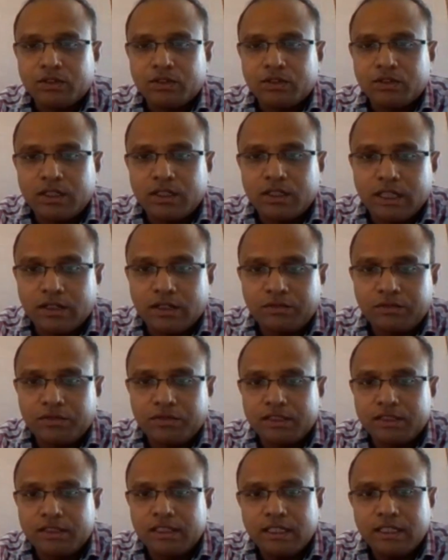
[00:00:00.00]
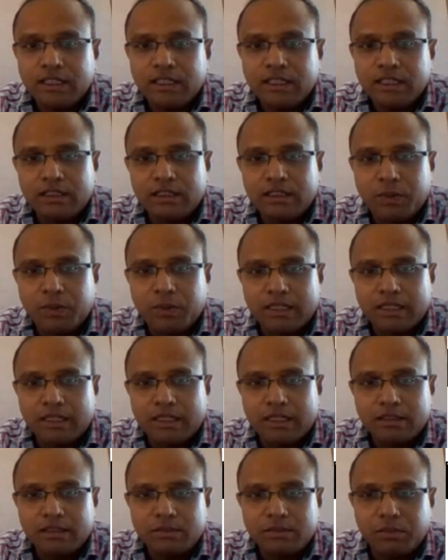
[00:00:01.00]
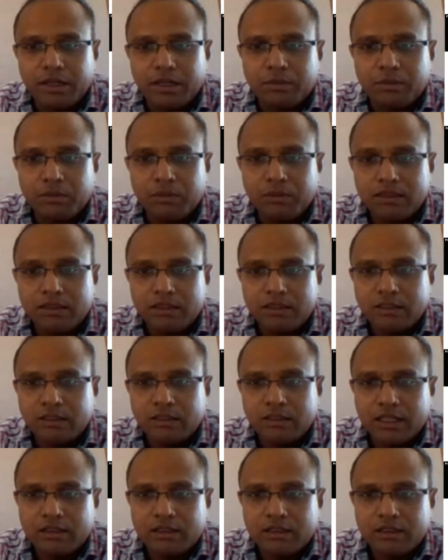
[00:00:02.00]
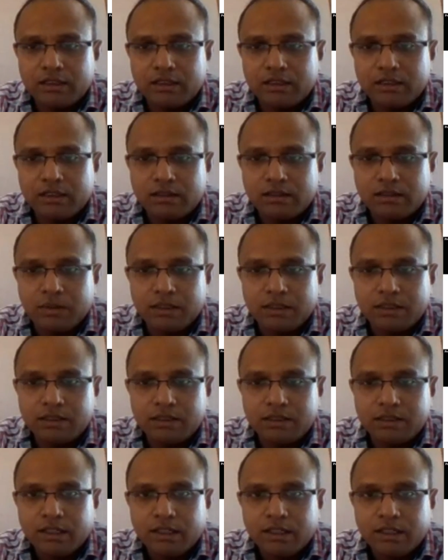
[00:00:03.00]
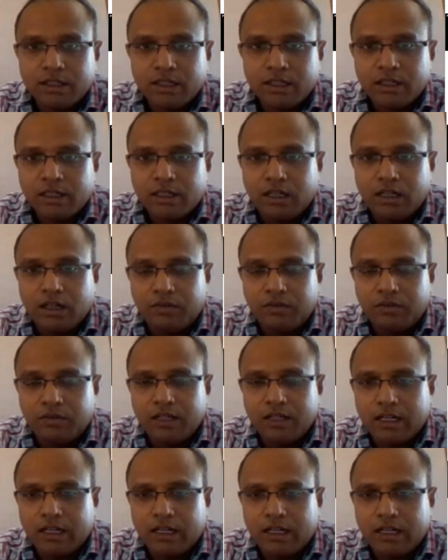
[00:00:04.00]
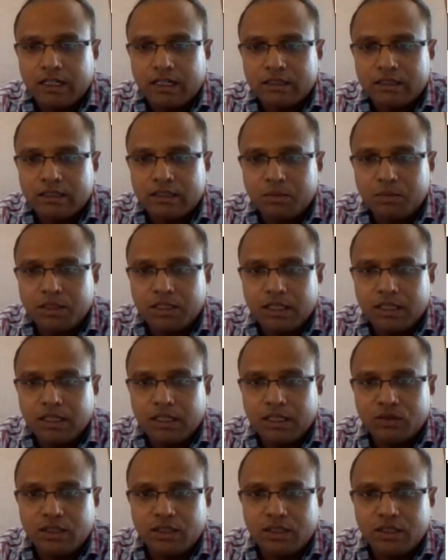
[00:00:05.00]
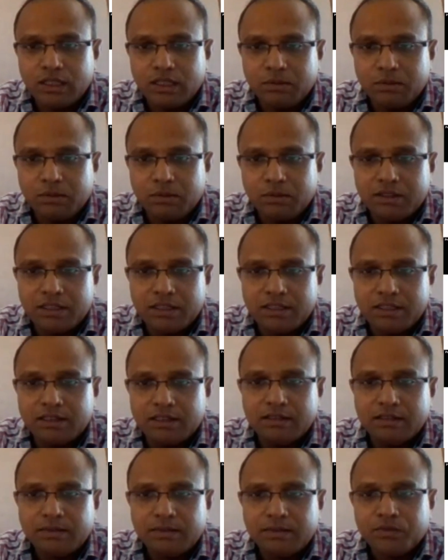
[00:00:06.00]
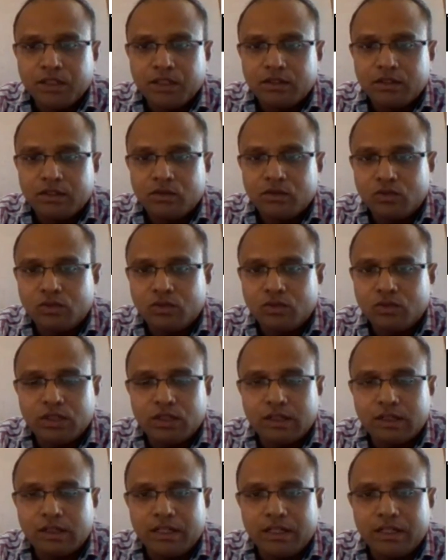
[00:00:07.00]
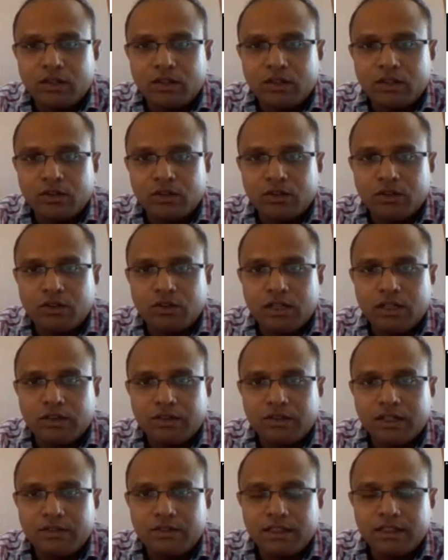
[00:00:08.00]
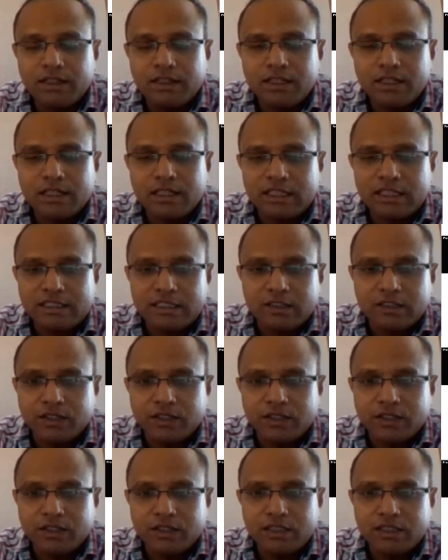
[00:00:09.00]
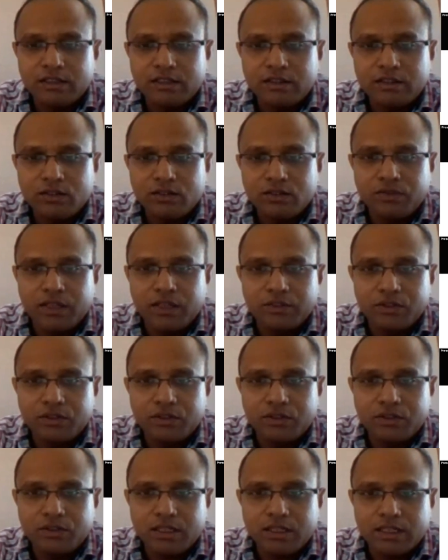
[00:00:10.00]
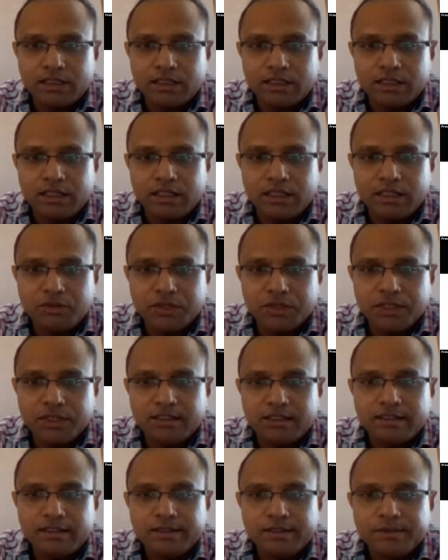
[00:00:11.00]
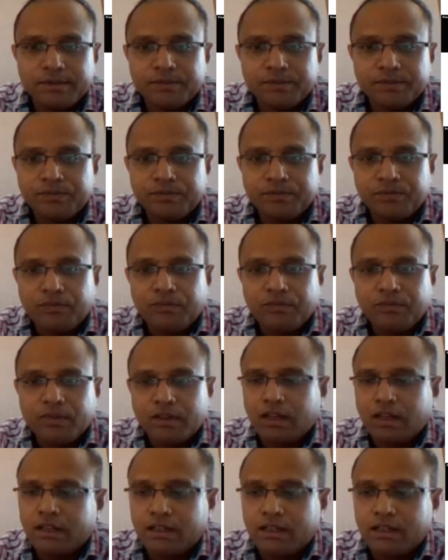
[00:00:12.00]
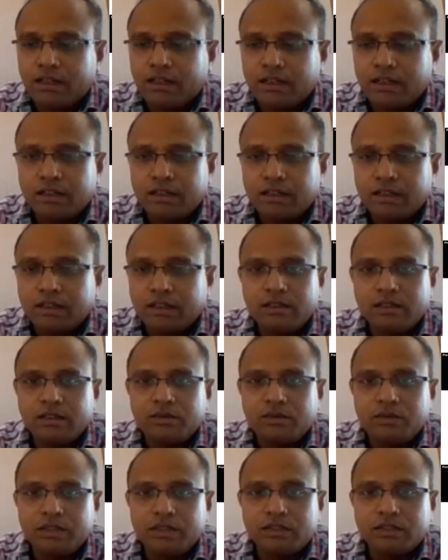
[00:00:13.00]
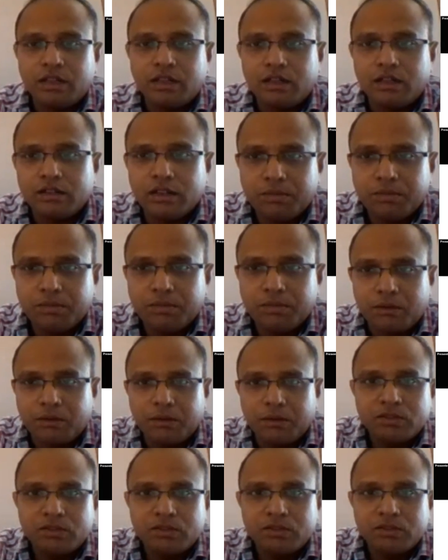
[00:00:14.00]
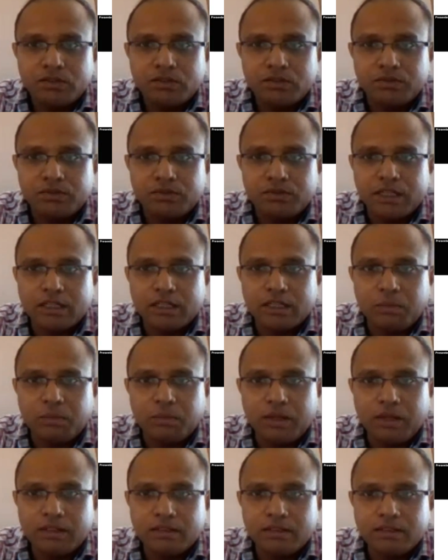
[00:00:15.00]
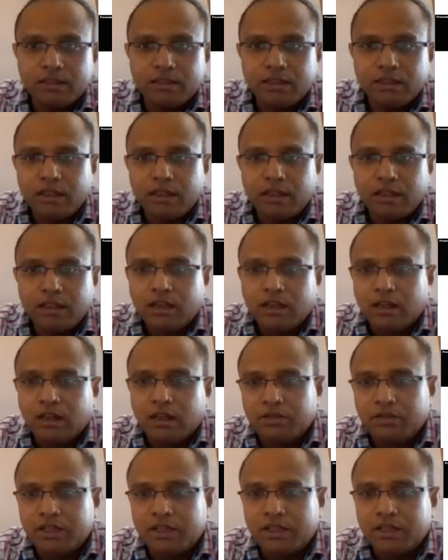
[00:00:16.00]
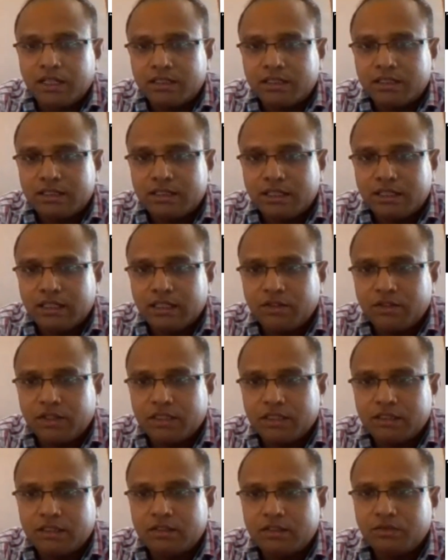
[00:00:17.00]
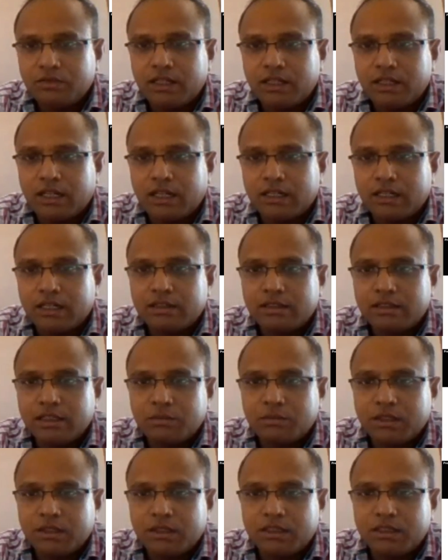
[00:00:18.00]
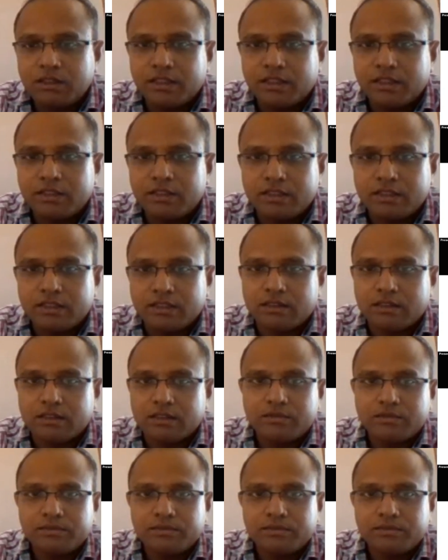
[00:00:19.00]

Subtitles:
So here if you see here, this part is brick mesh, this part is pet mesh. Definitely we cannot establish any constraint mesh here. So here we to go definitely with constraint equation. So we have used constraint equation and we solved the problem. So with couplings and with constraint equations, we are not seeing much difference here.